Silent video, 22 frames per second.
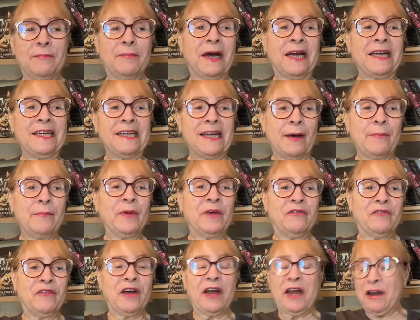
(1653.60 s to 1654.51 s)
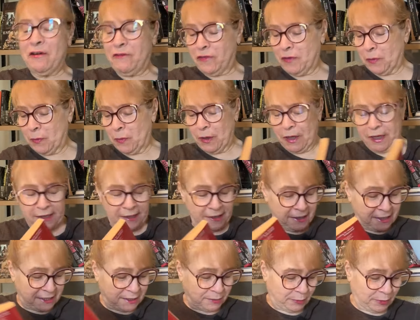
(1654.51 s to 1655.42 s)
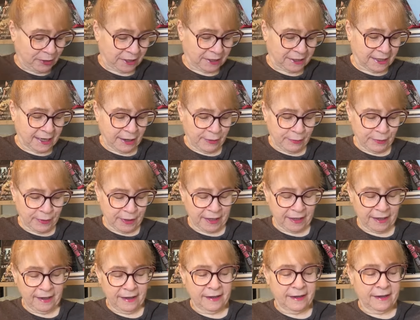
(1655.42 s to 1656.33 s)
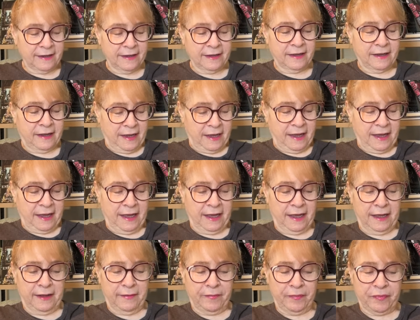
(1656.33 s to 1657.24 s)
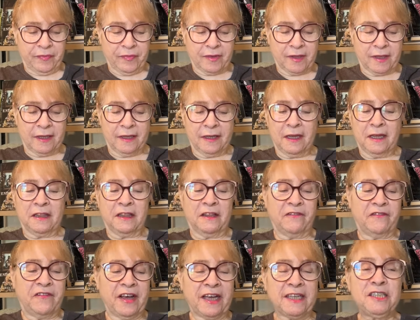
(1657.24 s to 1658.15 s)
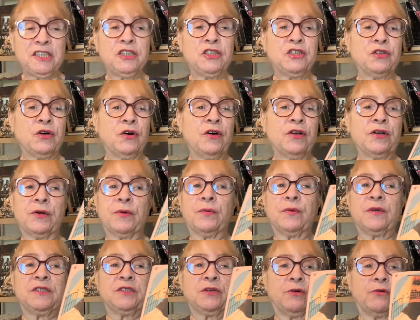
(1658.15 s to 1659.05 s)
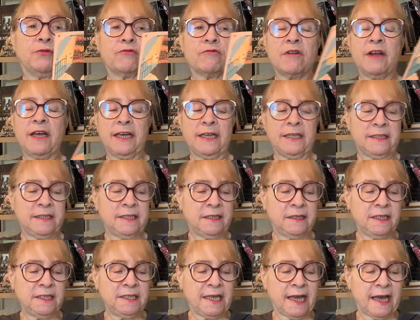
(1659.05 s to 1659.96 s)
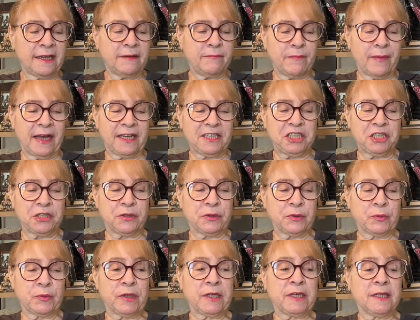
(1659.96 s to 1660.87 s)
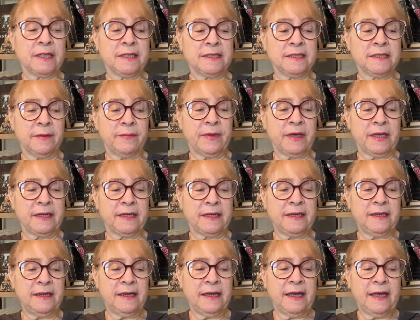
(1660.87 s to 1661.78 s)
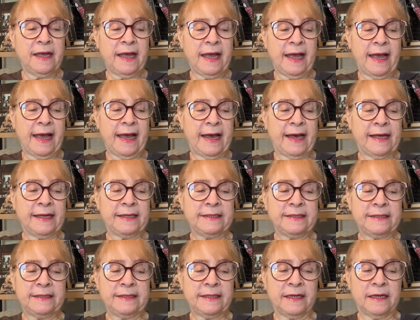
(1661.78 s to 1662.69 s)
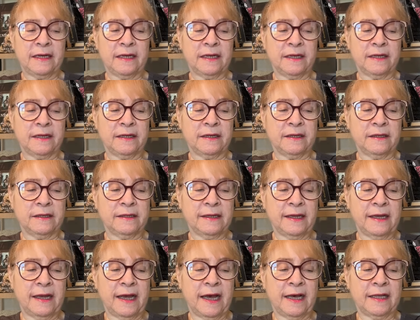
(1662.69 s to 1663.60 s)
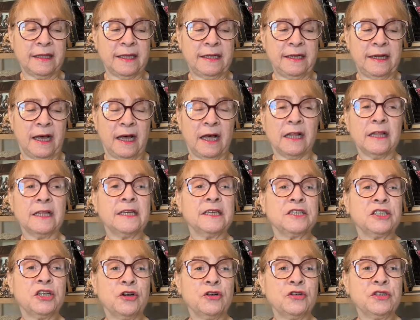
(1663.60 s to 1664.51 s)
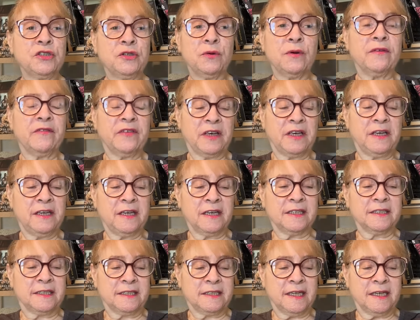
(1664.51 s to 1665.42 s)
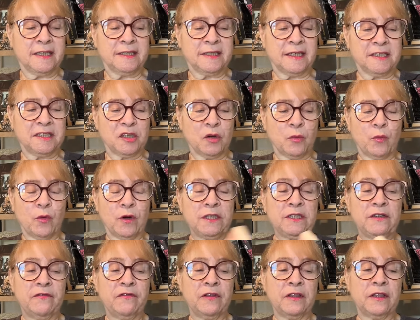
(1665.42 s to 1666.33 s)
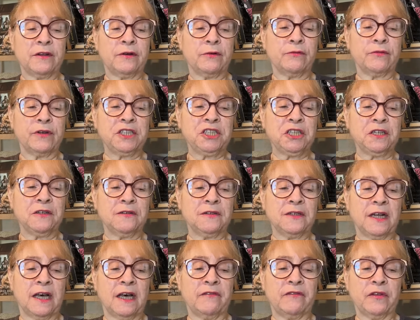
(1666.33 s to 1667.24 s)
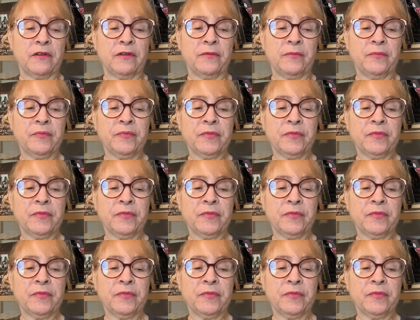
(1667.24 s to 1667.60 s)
might not be for everyone, let's put it that way. The Vet's Daughter was great. This had magical realism in it, and Alan Hollingshurst, whoever he is, says it's a wonderful and original novel.